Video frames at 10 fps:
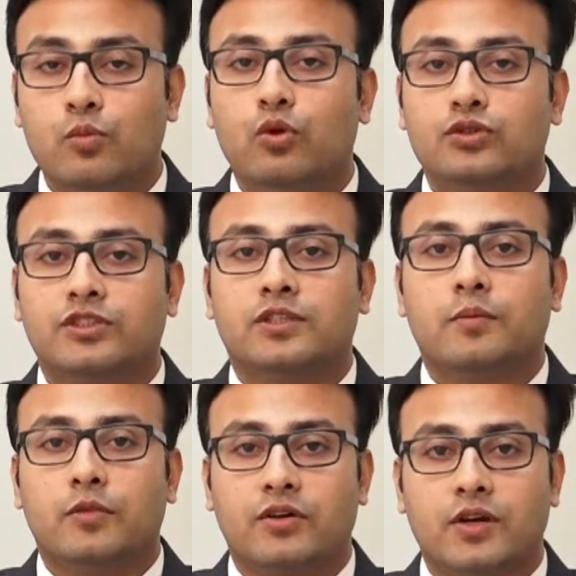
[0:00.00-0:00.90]
bones
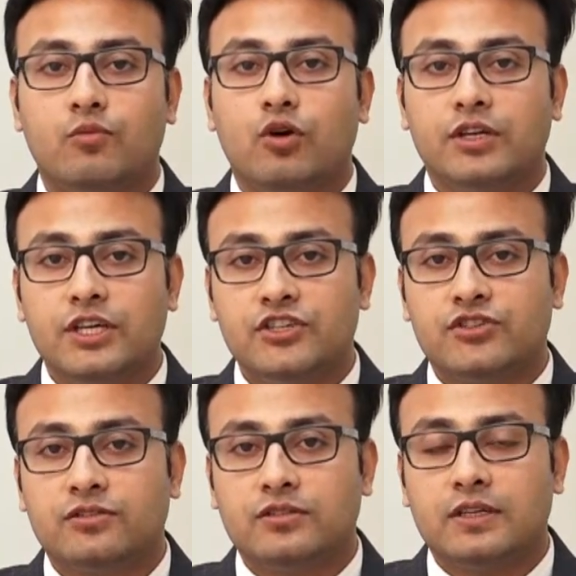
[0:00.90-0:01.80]
rub on each
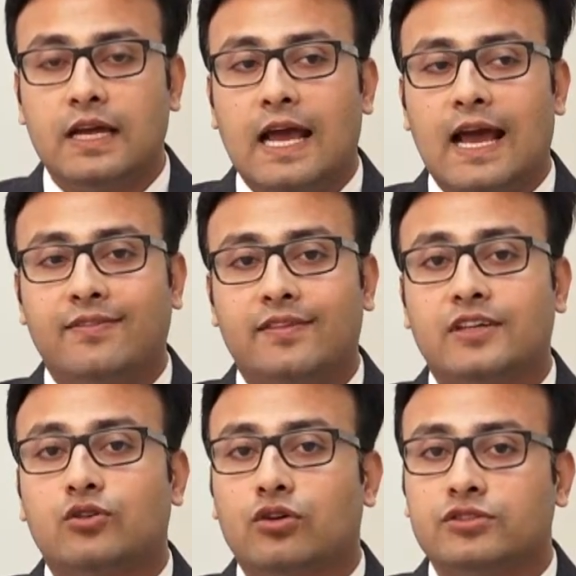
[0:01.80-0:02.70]
other and that
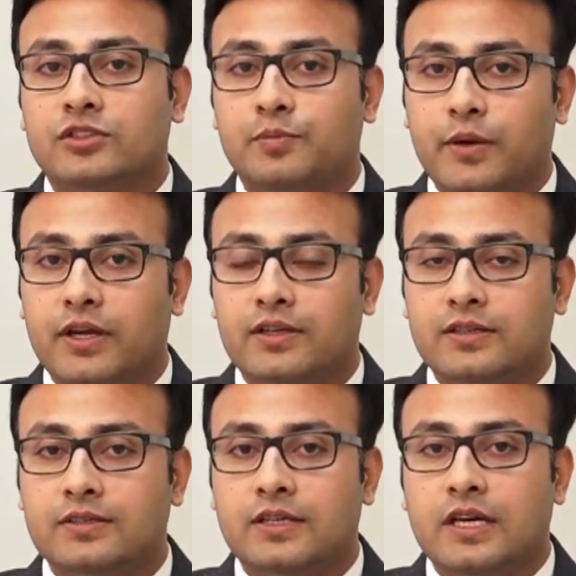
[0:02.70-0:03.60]
causes pain.
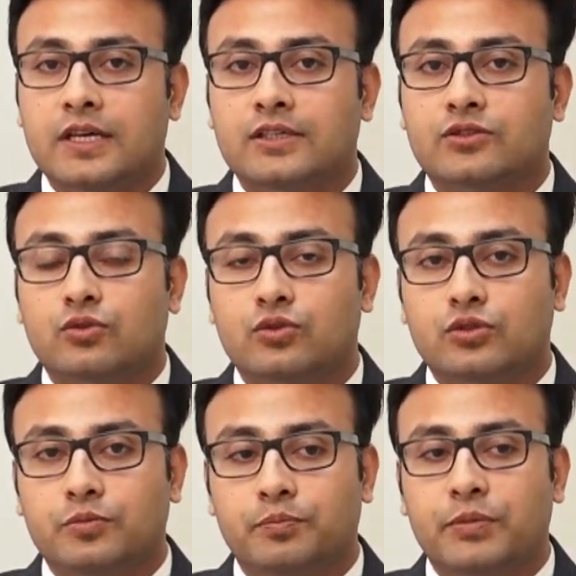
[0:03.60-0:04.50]
So
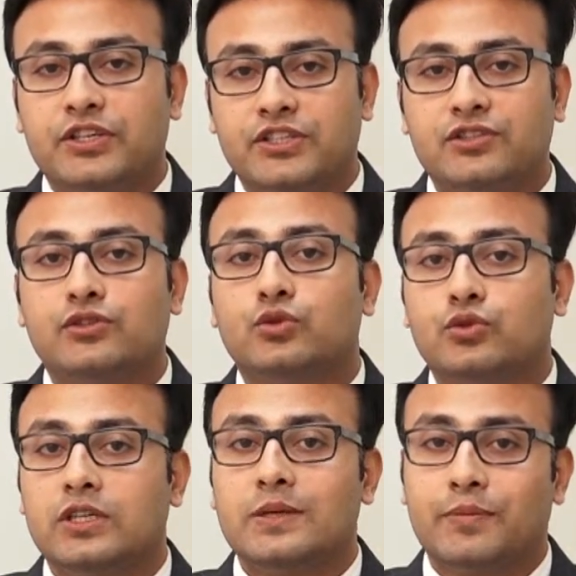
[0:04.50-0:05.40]
patients
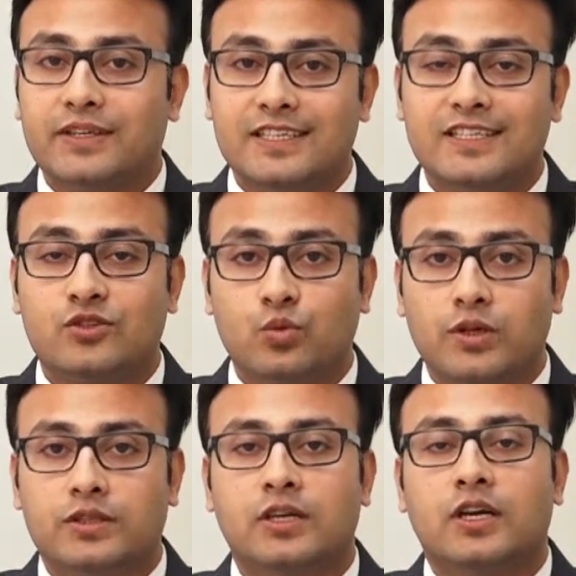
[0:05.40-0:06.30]
usually presents
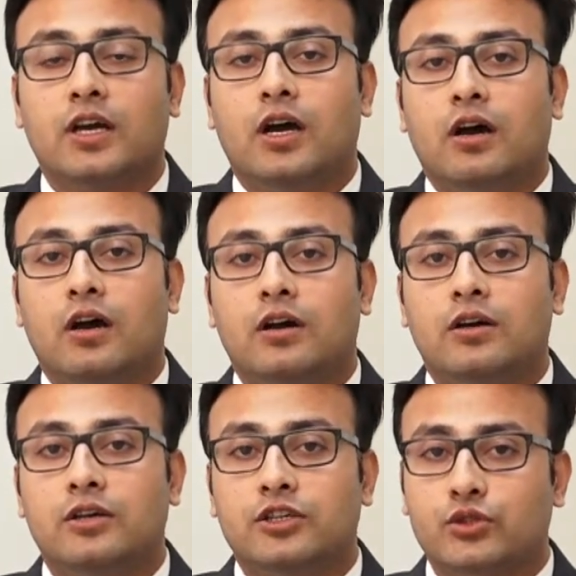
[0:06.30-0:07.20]
with
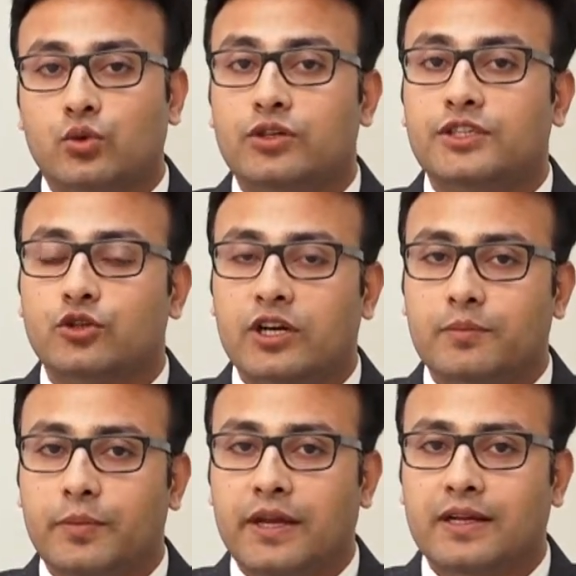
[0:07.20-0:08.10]
shoulder joint
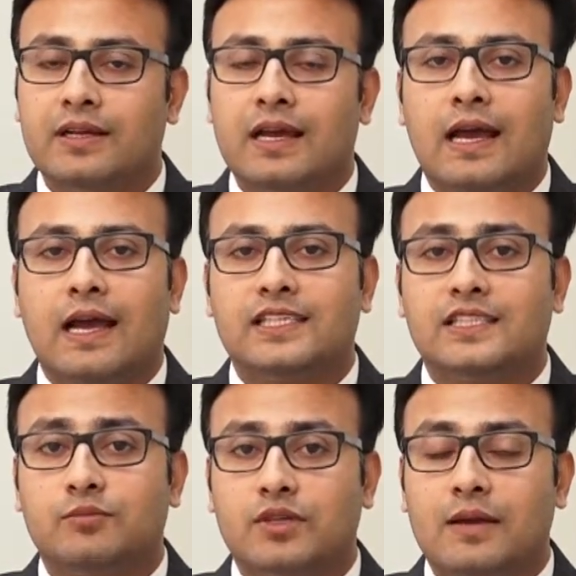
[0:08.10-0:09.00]
pain and
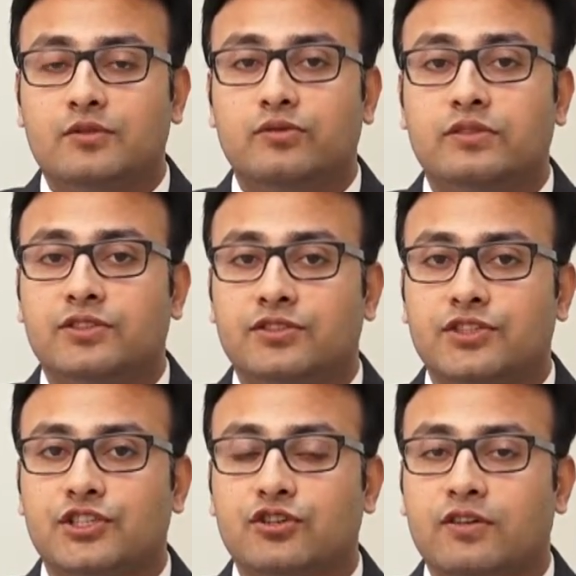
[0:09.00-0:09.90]
sometimes with
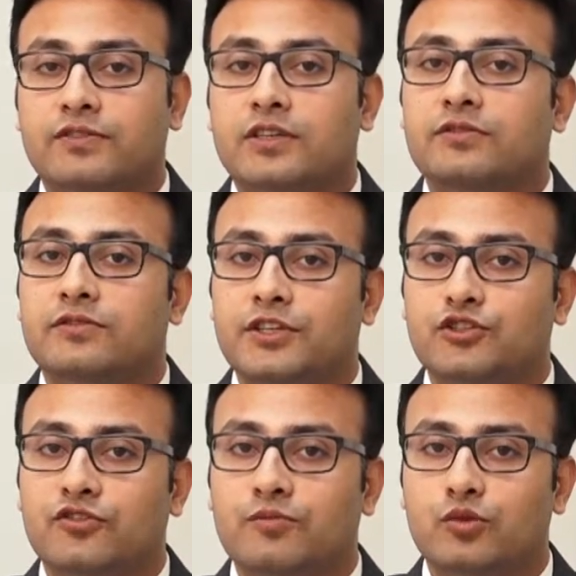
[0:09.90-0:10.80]
restriction of their range
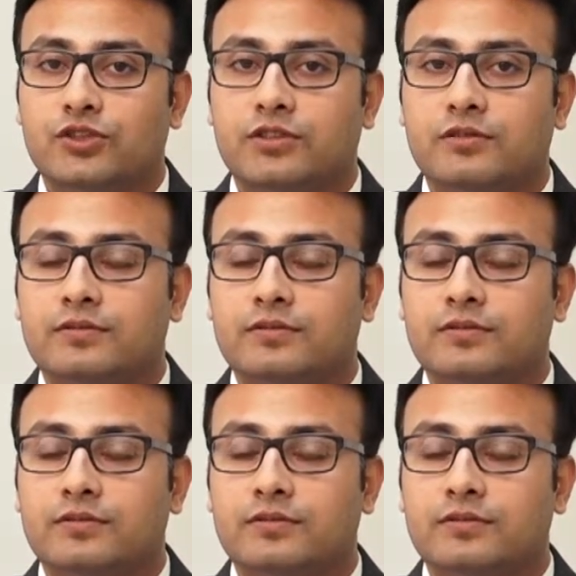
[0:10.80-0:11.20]
of motion.